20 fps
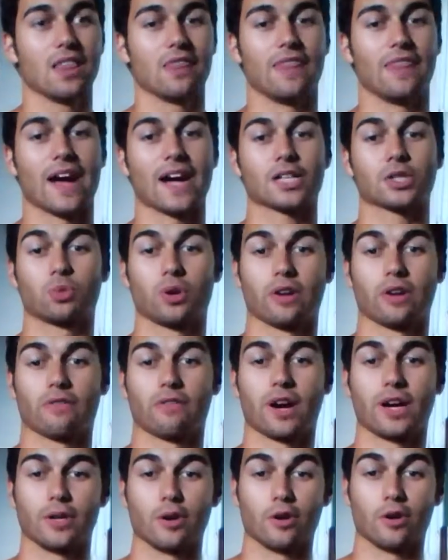that's whenever
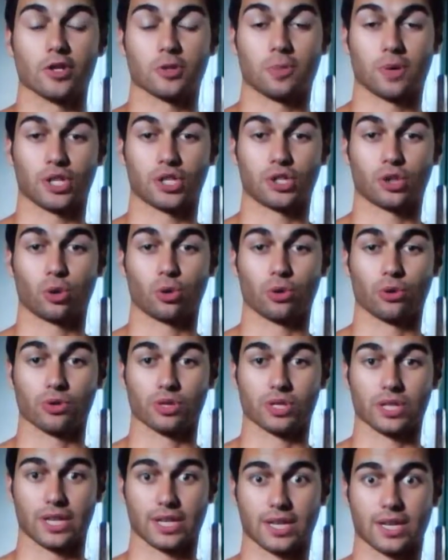I noticed my
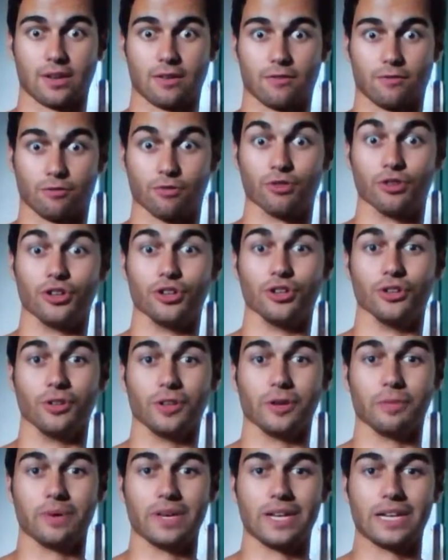shoulders like
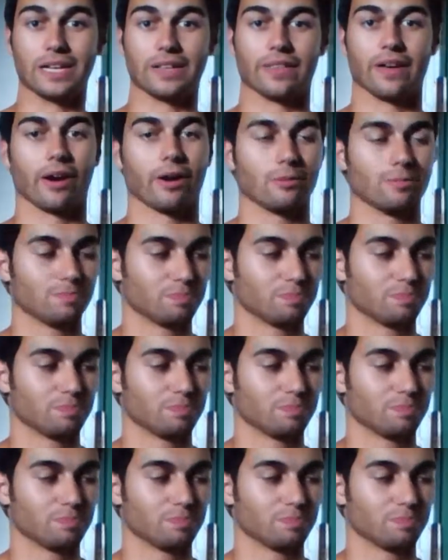really being there.